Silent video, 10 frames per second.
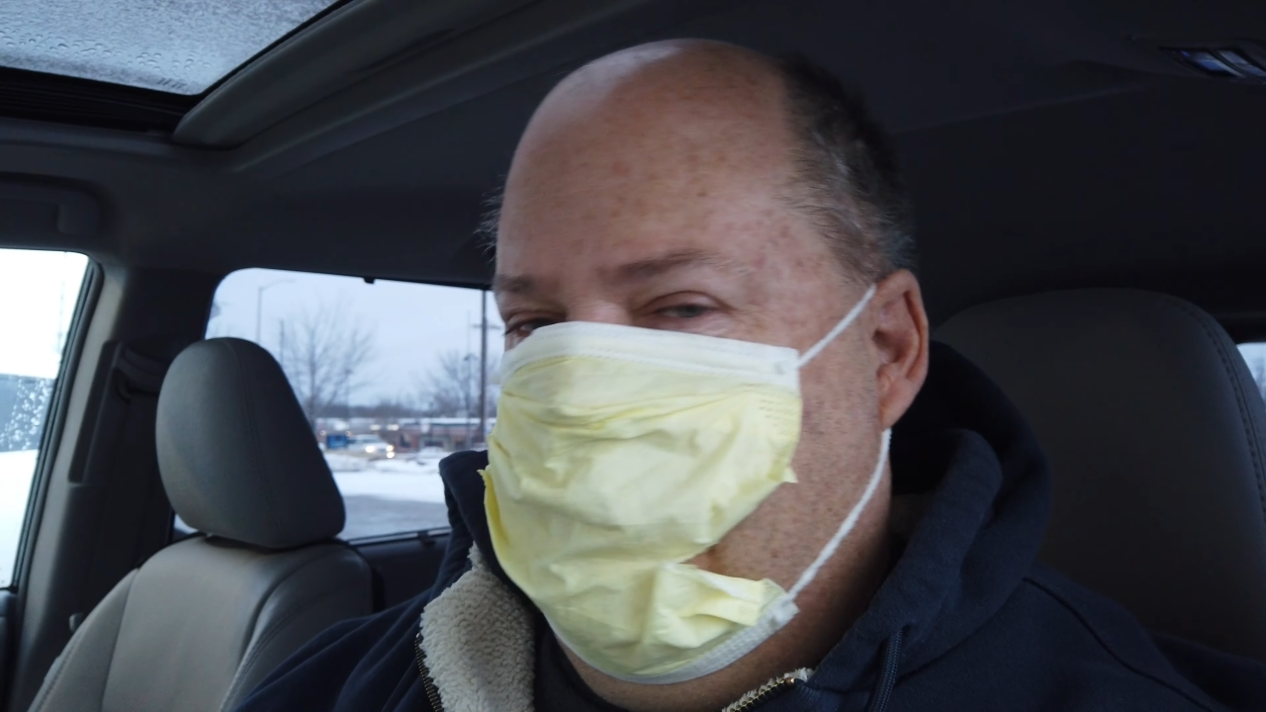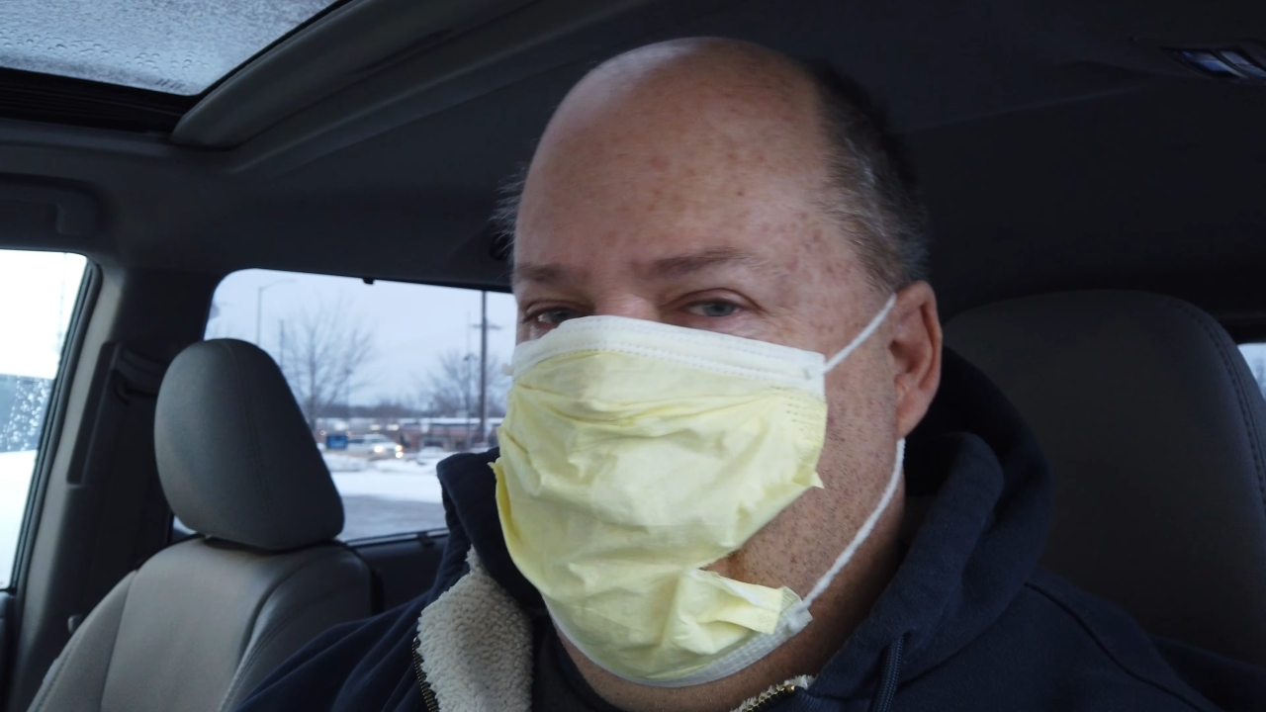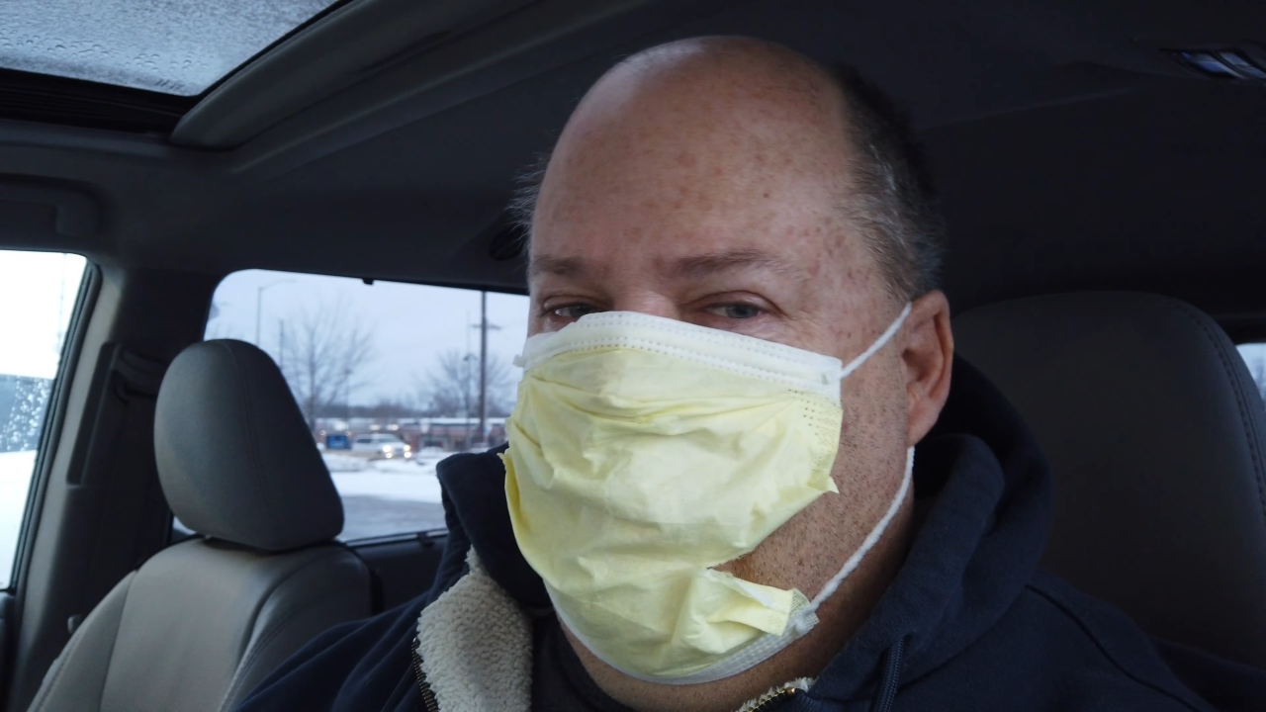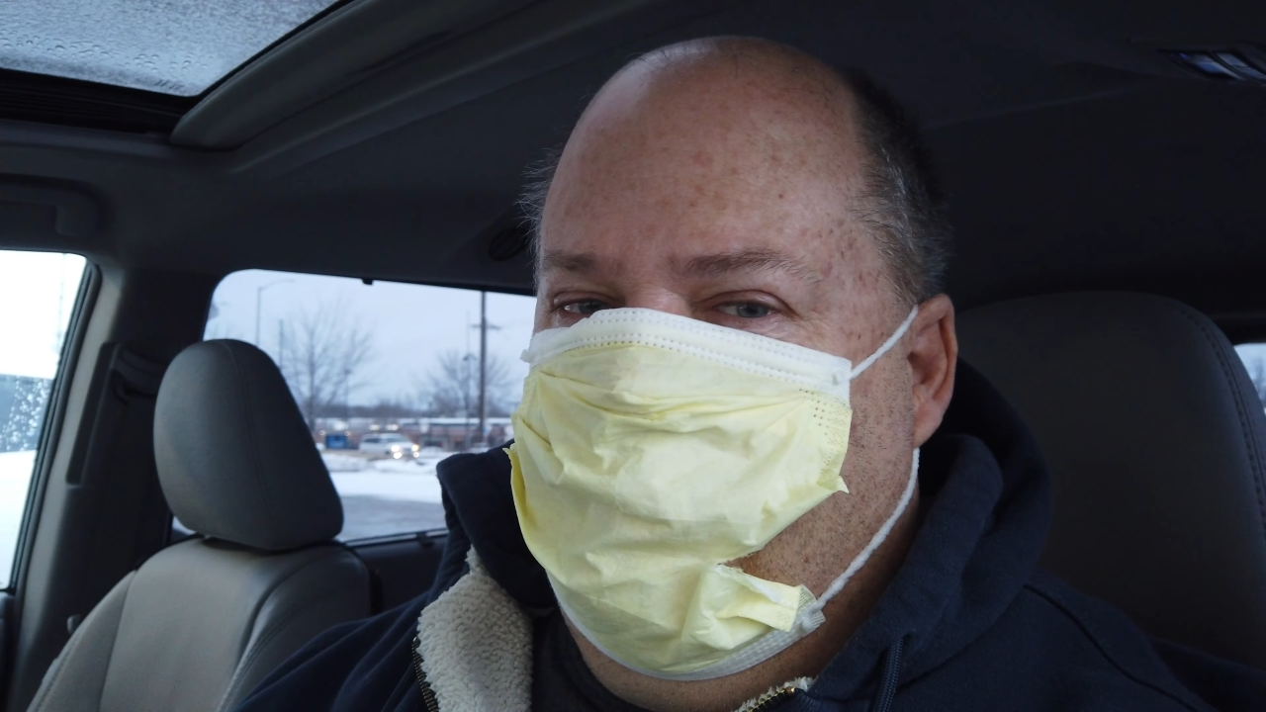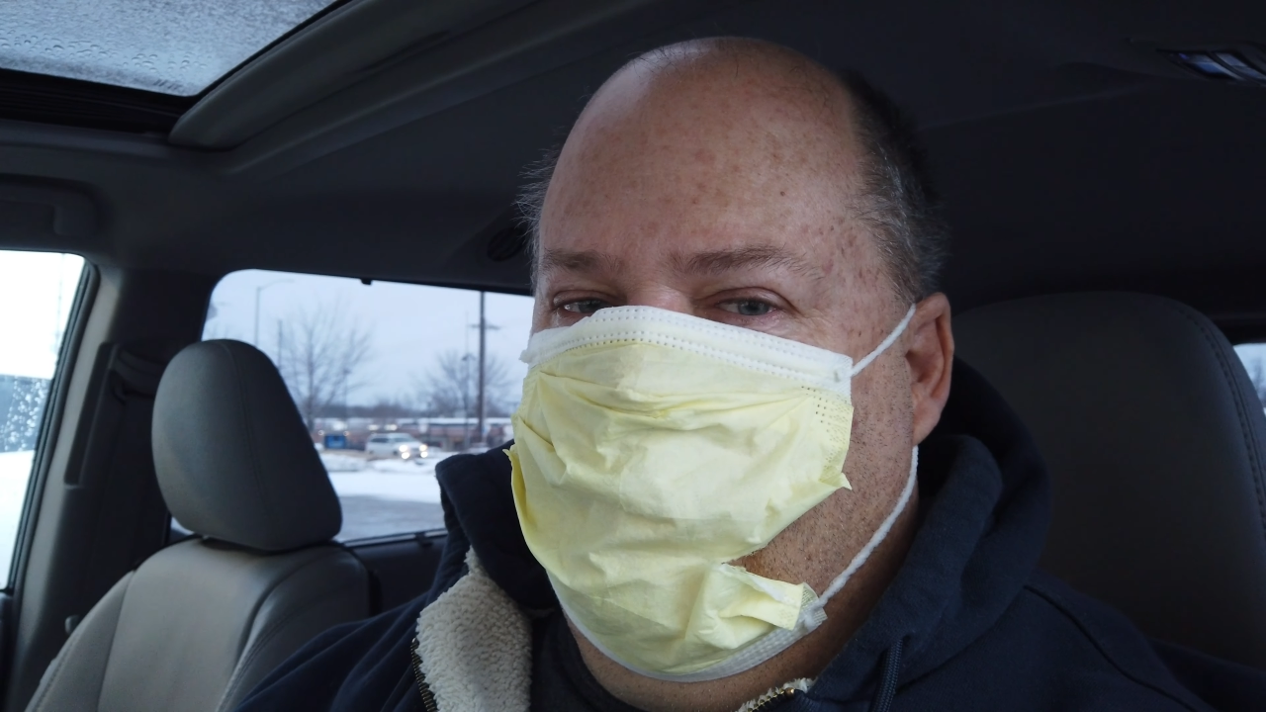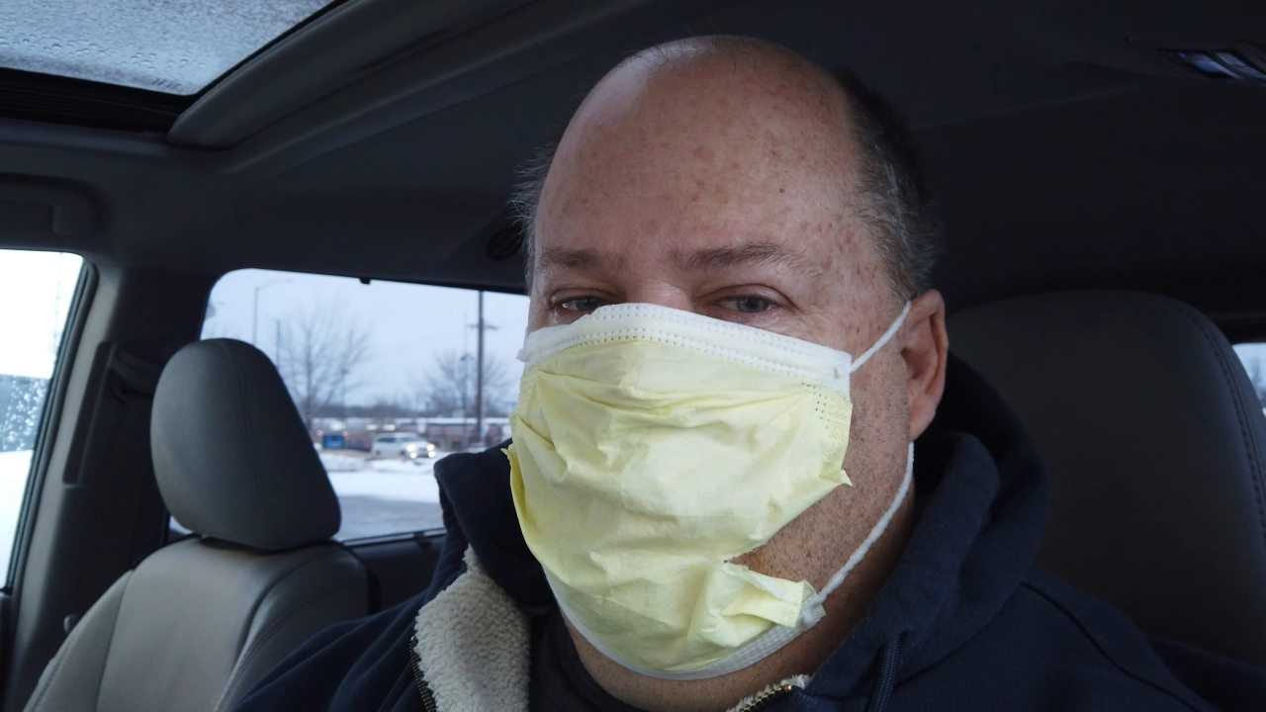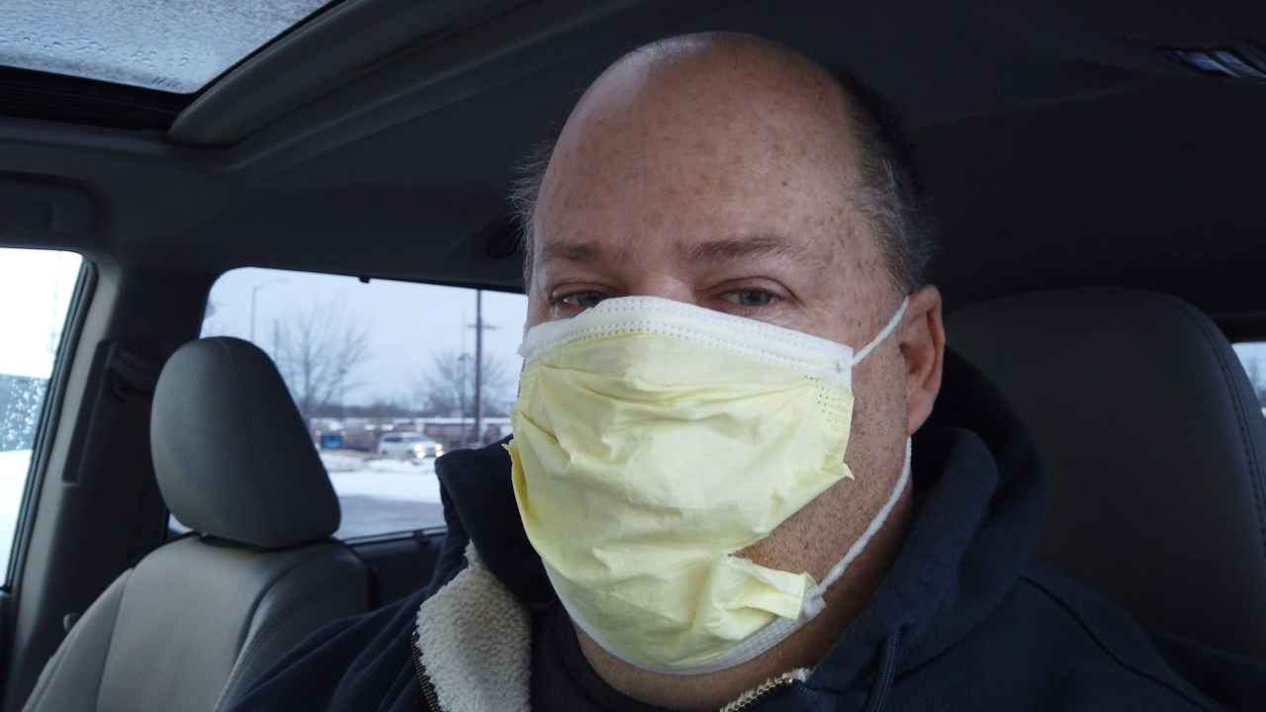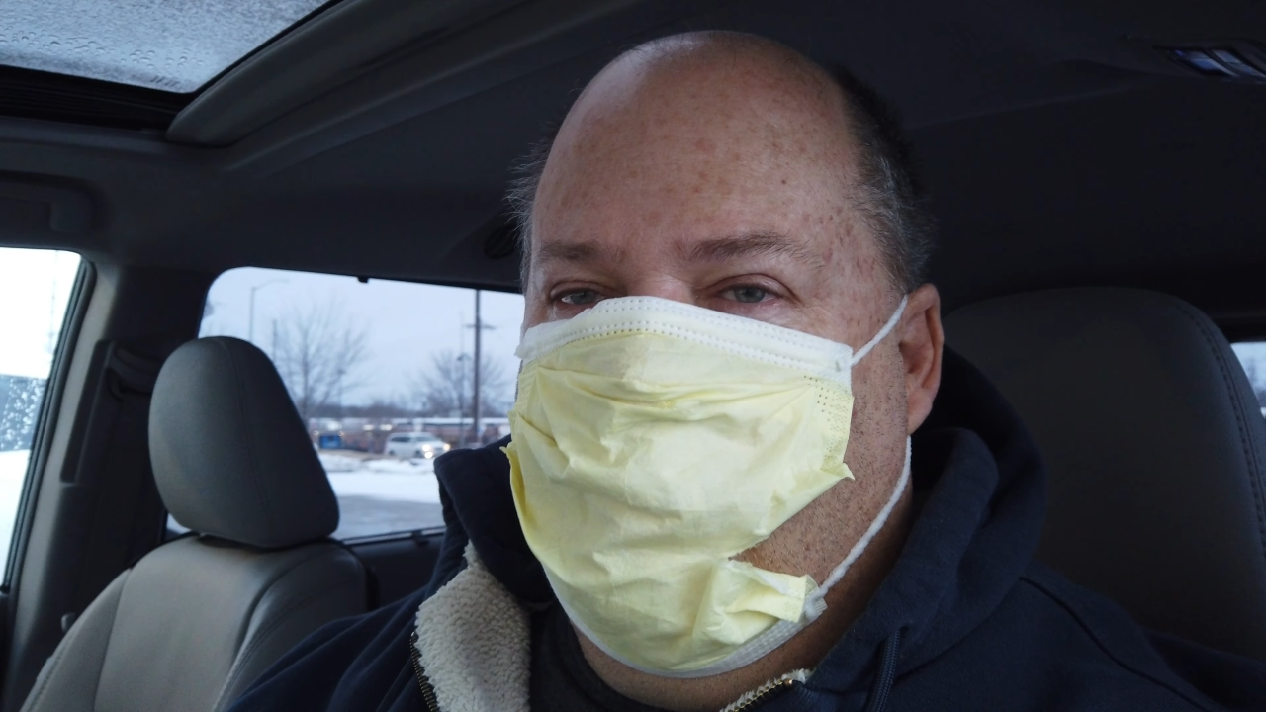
She has to go